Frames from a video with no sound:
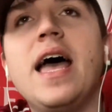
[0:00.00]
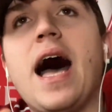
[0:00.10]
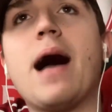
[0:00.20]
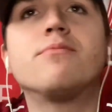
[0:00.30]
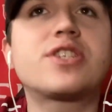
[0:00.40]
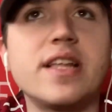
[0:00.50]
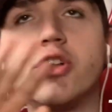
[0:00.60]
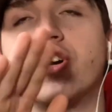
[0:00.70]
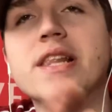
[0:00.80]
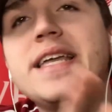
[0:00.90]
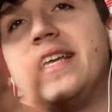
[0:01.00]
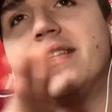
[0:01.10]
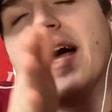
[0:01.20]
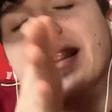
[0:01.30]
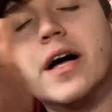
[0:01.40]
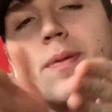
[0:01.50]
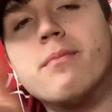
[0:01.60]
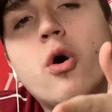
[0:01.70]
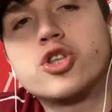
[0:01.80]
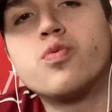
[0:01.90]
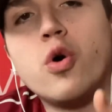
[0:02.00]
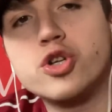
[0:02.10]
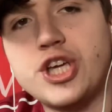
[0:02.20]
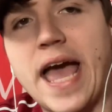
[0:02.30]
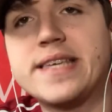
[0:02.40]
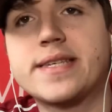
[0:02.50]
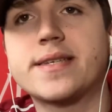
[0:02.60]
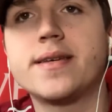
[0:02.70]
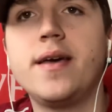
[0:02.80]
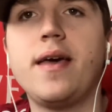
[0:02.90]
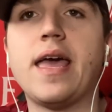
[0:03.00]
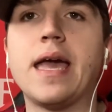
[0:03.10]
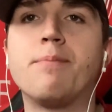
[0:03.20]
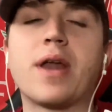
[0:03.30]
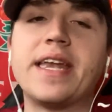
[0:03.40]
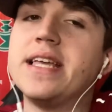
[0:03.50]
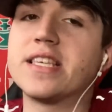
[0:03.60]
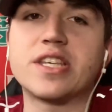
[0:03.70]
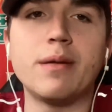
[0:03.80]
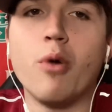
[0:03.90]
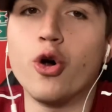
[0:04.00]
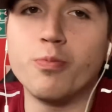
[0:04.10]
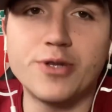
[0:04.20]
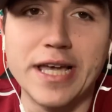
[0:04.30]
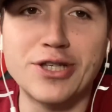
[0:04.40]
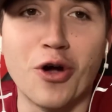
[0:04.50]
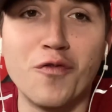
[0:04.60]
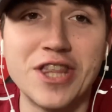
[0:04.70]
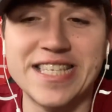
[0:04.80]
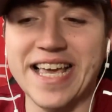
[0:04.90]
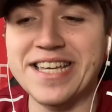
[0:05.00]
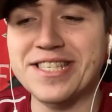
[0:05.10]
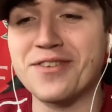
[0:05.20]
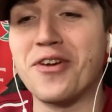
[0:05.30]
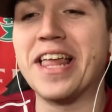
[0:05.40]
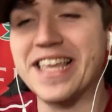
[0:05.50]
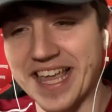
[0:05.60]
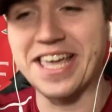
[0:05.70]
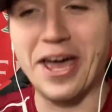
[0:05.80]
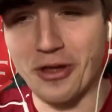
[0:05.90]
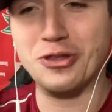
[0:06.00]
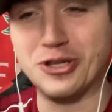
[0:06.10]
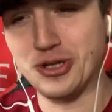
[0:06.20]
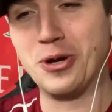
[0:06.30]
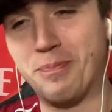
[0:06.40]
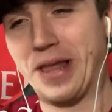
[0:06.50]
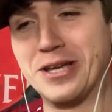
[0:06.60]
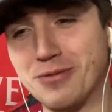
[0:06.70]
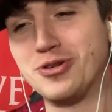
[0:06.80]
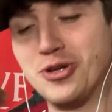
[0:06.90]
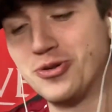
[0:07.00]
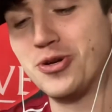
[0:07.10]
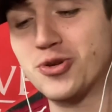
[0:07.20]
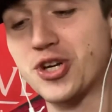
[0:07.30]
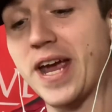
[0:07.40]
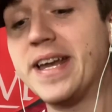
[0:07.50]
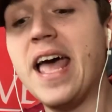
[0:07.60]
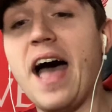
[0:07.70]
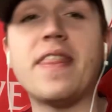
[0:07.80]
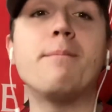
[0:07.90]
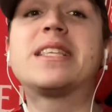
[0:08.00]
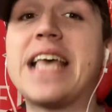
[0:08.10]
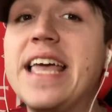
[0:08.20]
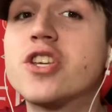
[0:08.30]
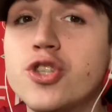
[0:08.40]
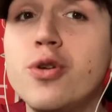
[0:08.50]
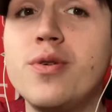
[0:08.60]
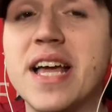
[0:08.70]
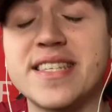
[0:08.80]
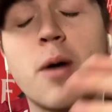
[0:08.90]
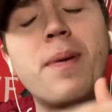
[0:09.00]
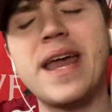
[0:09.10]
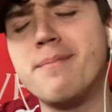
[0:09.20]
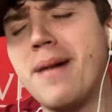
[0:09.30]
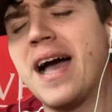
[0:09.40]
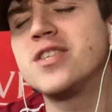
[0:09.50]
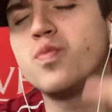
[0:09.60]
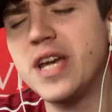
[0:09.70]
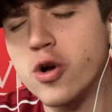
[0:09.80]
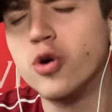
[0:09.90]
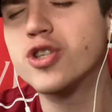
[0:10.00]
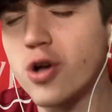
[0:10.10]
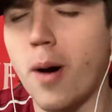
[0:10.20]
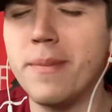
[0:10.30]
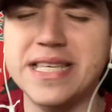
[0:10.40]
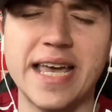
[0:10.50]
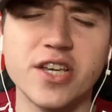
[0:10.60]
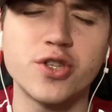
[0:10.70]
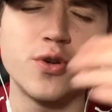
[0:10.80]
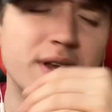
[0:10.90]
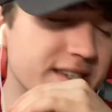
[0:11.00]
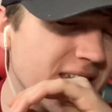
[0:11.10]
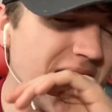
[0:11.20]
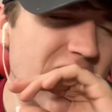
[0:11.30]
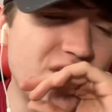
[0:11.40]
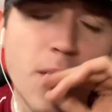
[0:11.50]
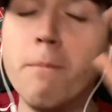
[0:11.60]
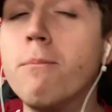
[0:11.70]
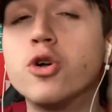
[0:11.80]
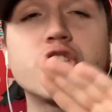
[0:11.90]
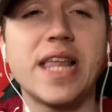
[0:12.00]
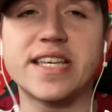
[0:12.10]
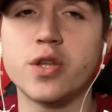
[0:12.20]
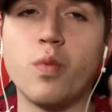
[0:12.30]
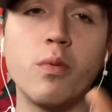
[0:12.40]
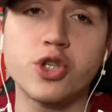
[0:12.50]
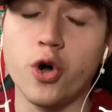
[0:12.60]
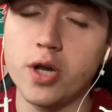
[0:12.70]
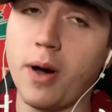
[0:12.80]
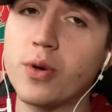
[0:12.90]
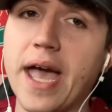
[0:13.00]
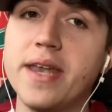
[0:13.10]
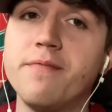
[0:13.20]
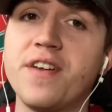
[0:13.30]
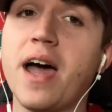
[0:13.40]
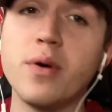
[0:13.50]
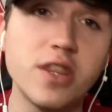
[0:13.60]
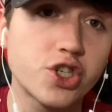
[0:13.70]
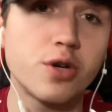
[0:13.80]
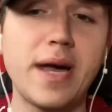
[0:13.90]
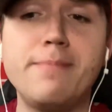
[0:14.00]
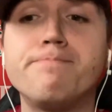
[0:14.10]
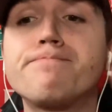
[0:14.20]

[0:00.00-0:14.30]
i'm still gonna lean a little bit more towards yes uh, but I need to see more updates over the days to really like get on the Jude Bellingham choo-choo train. And then Matheus Nunes. Now, bear in mind, we could have got Matheus Nunes for much less than what we're talking about getting him for now in the summer.